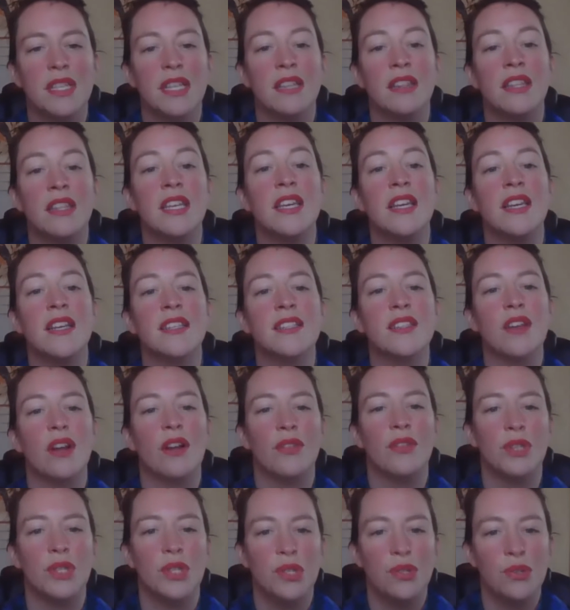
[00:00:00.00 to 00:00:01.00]
that these are
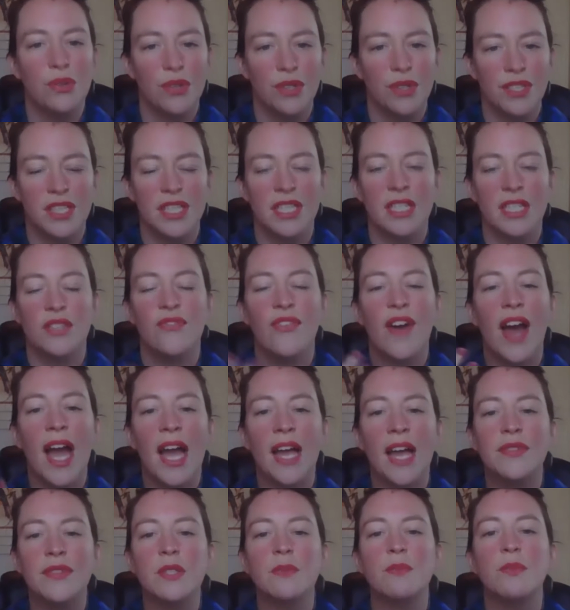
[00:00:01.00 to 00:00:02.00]
the tools, these
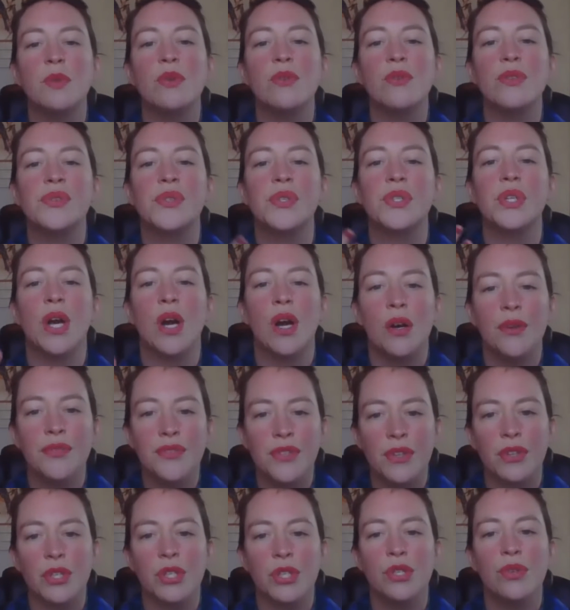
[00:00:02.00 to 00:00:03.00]
five smooth
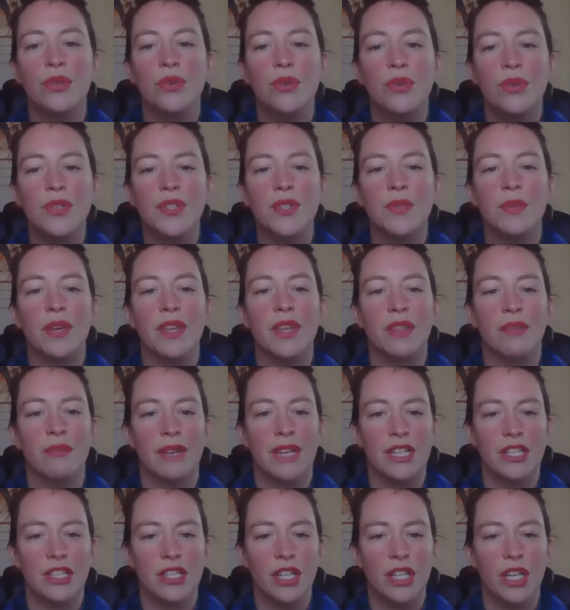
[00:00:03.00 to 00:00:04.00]
stones are the tools with
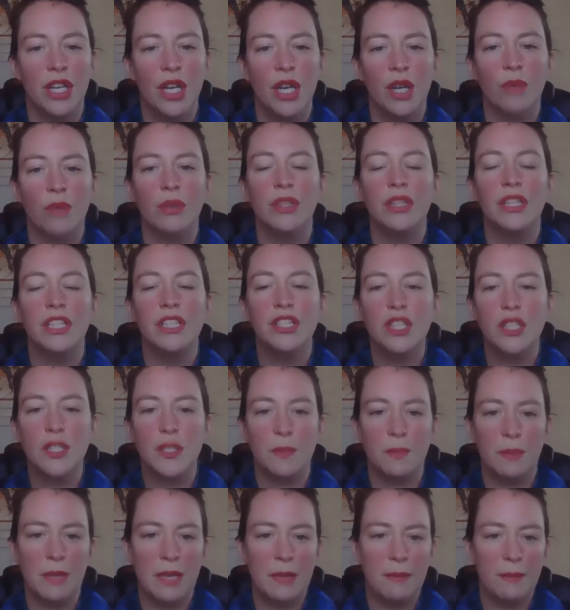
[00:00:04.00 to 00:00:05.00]
which
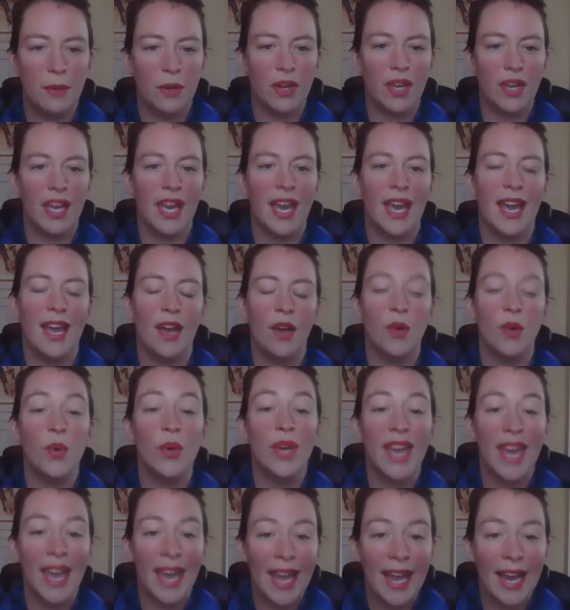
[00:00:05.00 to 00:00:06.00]
religious people
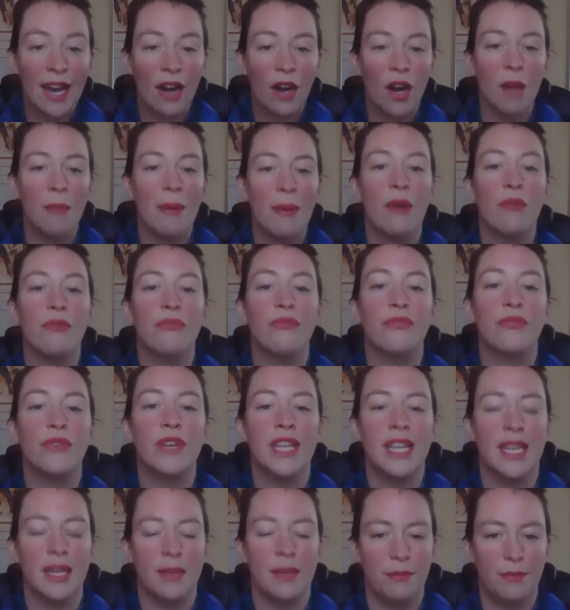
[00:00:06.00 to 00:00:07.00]
who care about
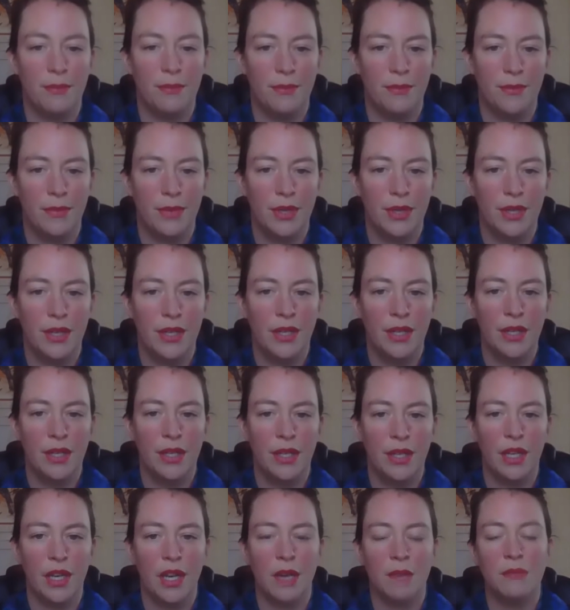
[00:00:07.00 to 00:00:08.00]
freedom
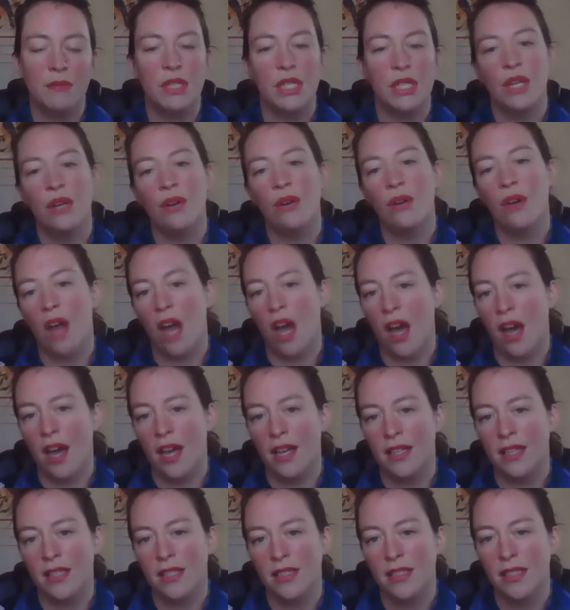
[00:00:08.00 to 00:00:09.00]
come to know
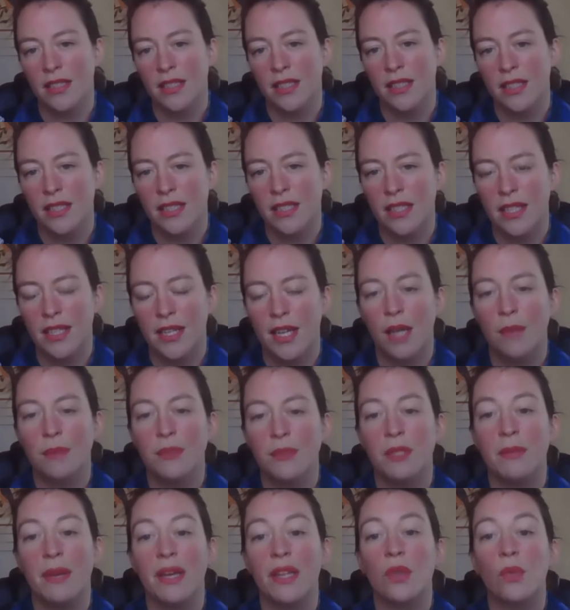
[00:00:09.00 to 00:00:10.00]
God and help
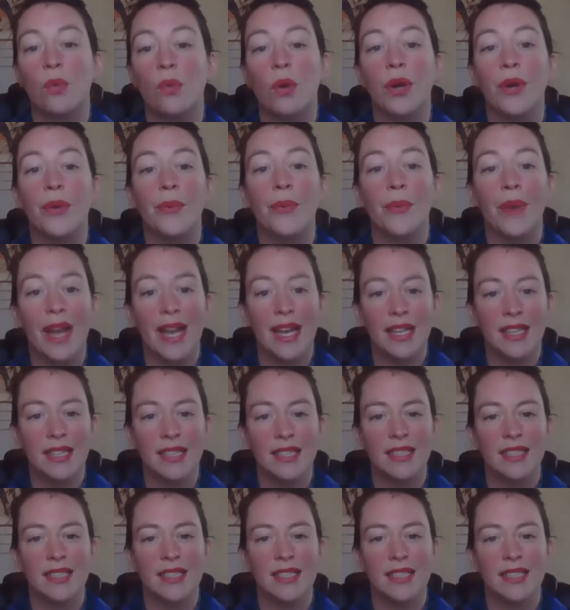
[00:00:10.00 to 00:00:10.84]
to make the world right.